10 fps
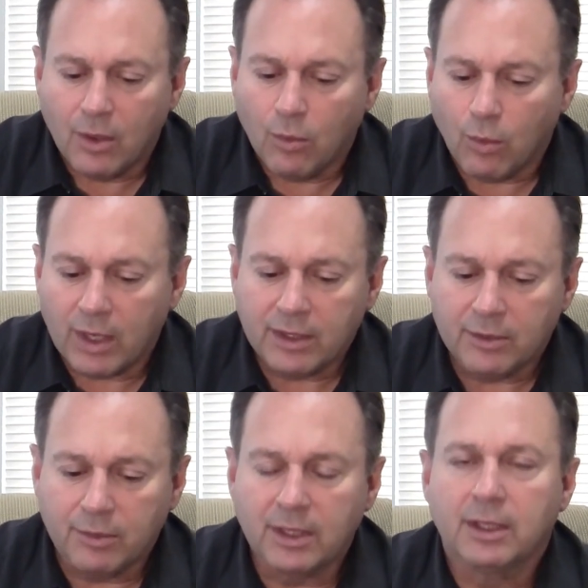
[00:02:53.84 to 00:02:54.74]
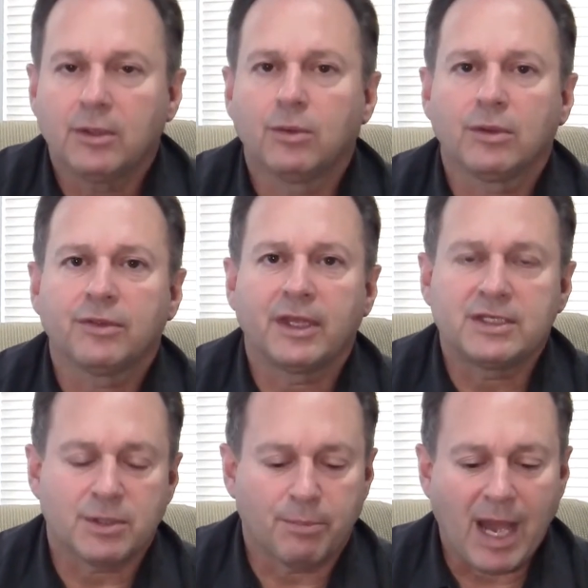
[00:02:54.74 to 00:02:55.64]
One of the really cool
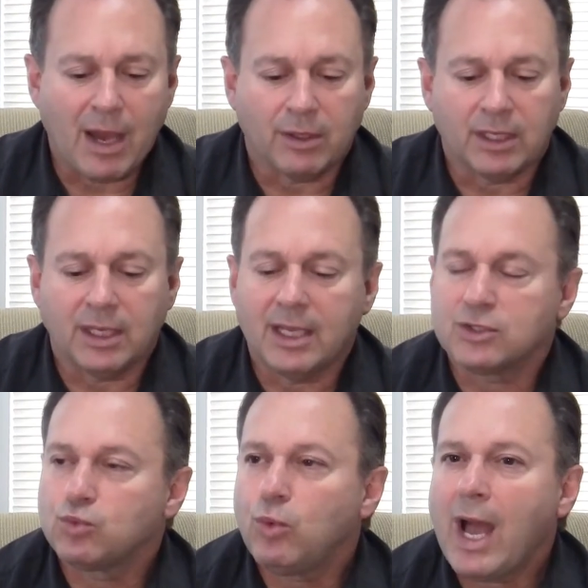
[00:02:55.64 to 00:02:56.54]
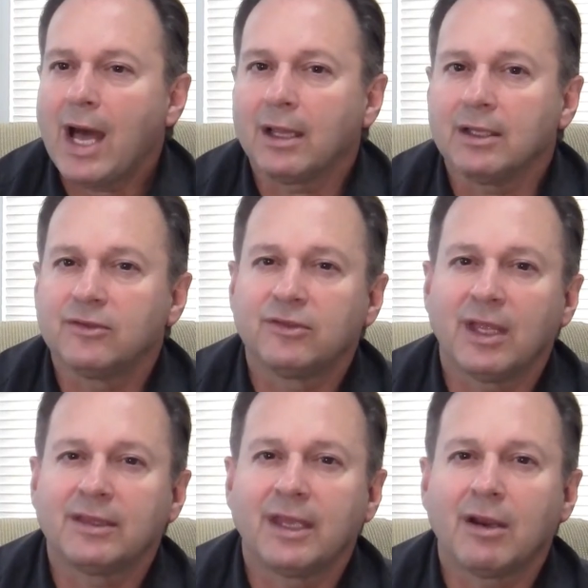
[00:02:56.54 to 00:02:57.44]
things about it as well is
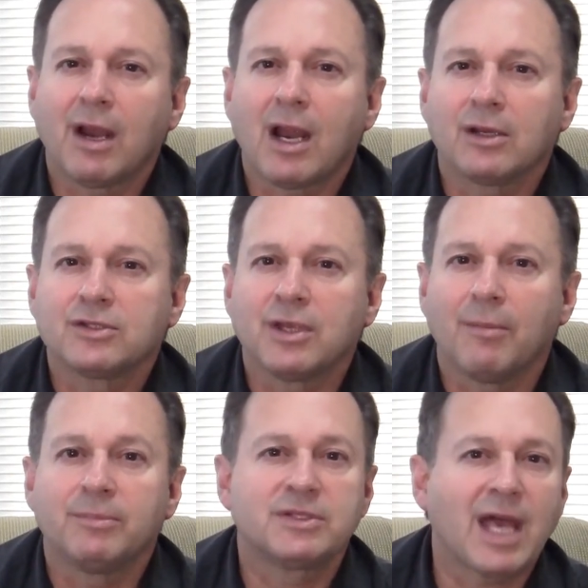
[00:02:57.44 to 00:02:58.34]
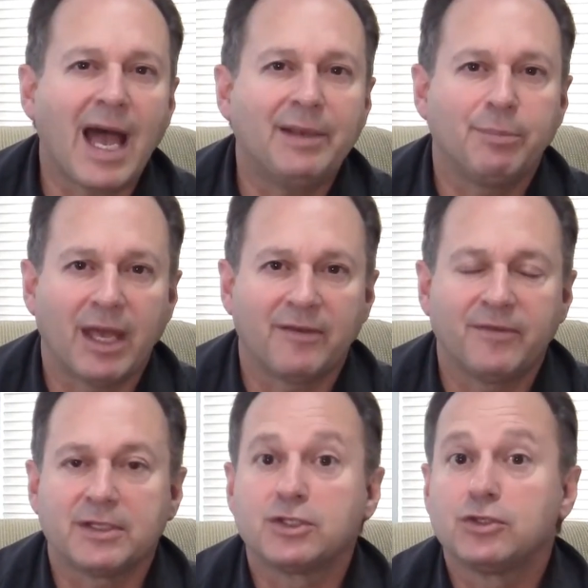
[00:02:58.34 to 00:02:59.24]
that there are some side
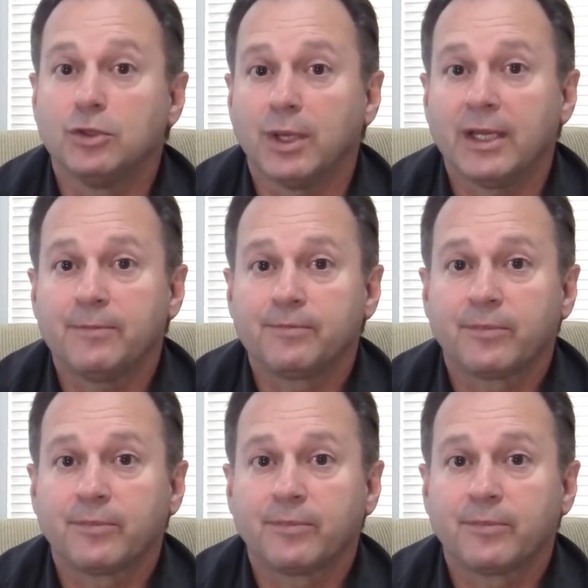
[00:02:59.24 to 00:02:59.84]
benefits to it.